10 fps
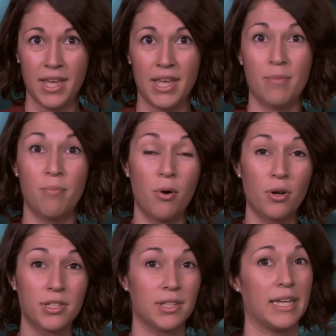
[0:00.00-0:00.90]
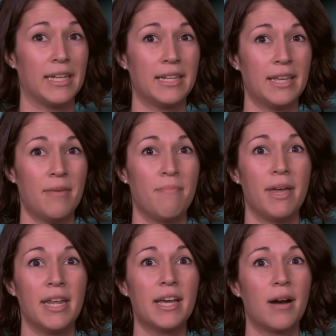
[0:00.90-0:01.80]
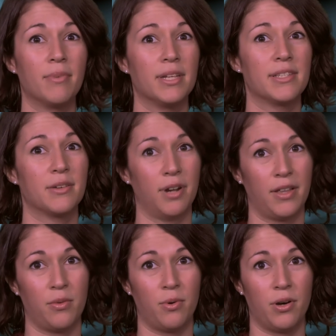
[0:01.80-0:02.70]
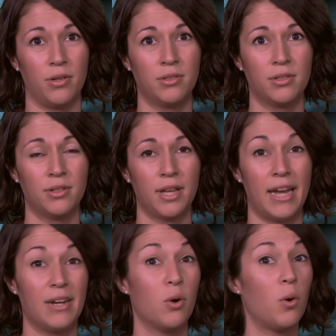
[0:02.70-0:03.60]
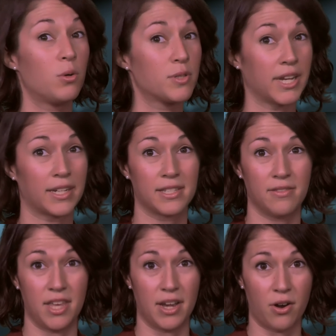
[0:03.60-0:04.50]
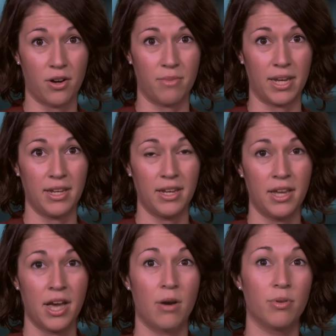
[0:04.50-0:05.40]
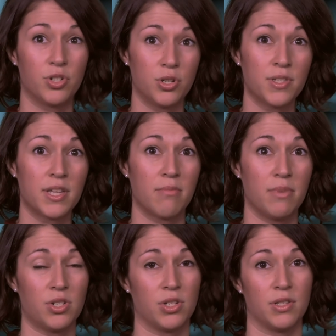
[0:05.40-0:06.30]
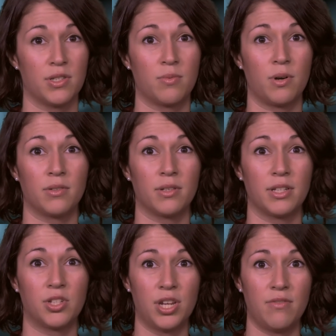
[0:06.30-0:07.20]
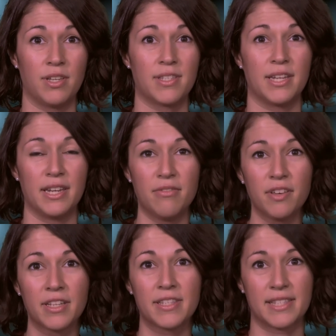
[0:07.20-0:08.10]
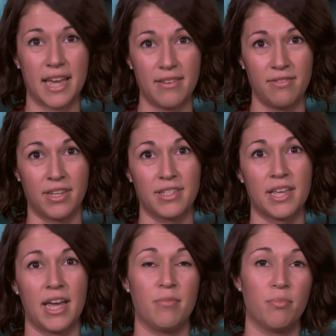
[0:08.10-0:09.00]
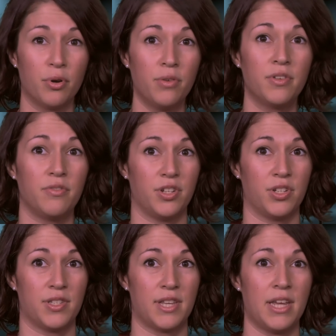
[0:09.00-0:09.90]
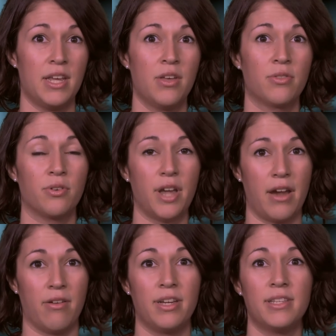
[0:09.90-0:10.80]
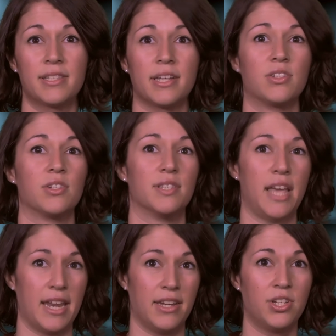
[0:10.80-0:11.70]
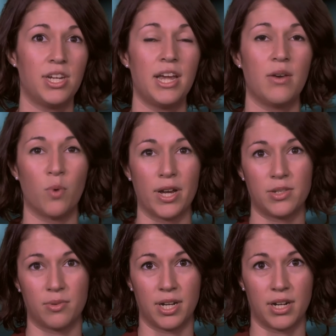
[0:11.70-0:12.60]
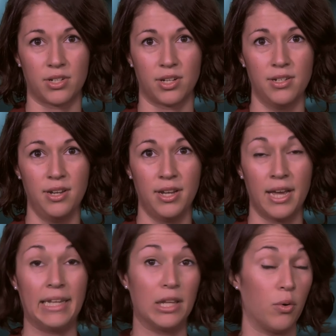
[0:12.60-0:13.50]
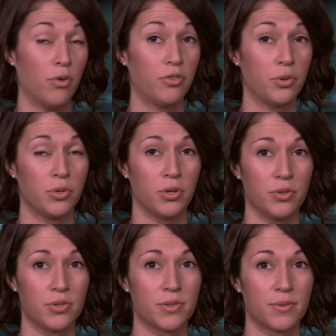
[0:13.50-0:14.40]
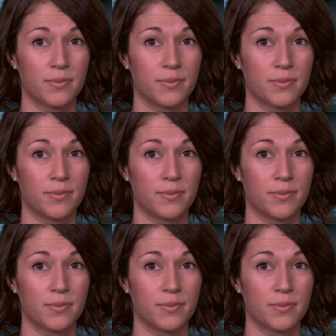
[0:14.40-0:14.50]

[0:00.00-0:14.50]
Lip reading: Importantly, many companies around the world and in all sectors of the economy are reducing emissions while achieving significant savings and improved efficiency through areas such as energy and waste reduction and lower fuel use.